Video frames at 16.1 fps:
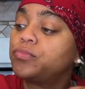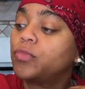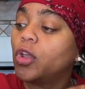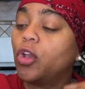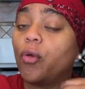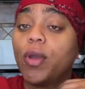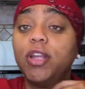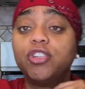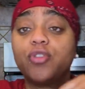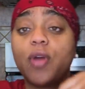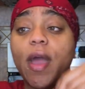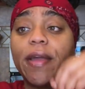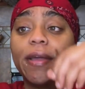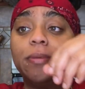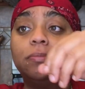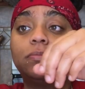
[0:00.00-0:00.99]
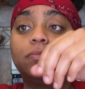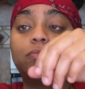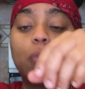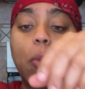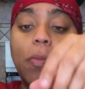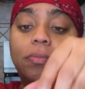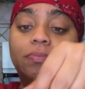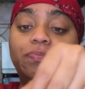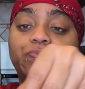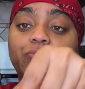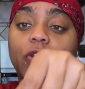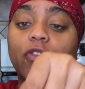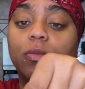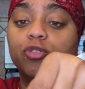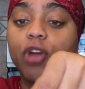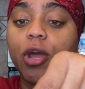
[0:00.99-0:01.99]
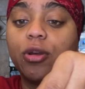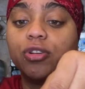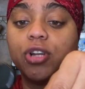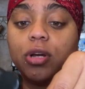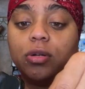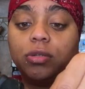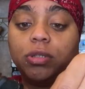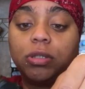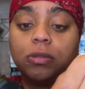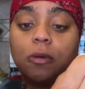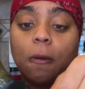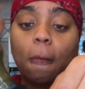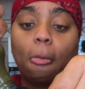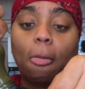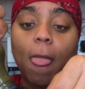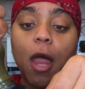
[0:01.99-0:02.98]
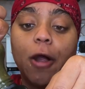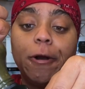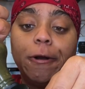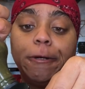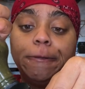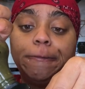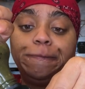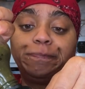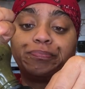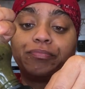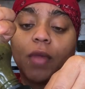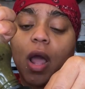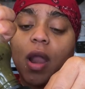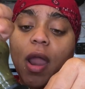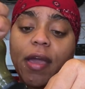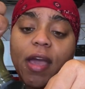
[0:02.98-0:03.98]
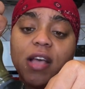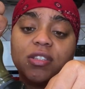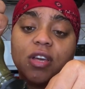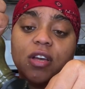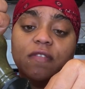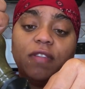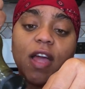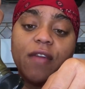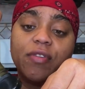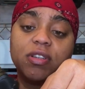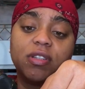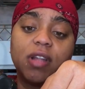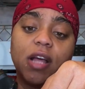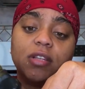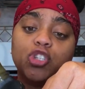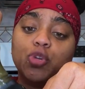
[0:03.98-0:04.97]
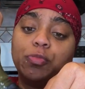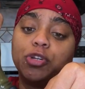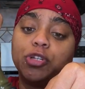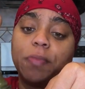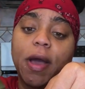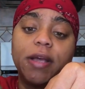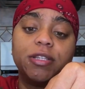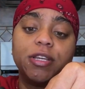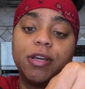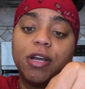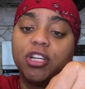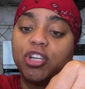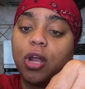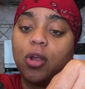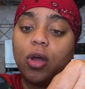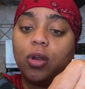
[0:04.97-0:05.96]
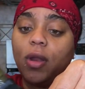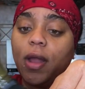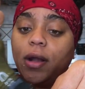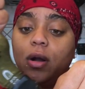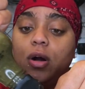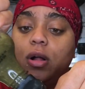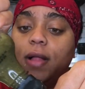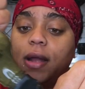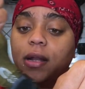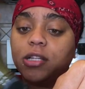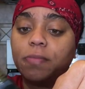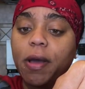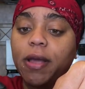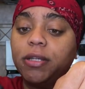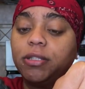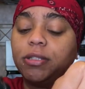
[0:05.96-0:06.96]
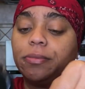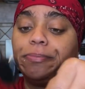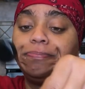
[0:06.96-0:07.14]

Green Dragon from Trader Joe's. I like that's good flavor. It's not super spicy because y'all know I don't like a whole lot of spice.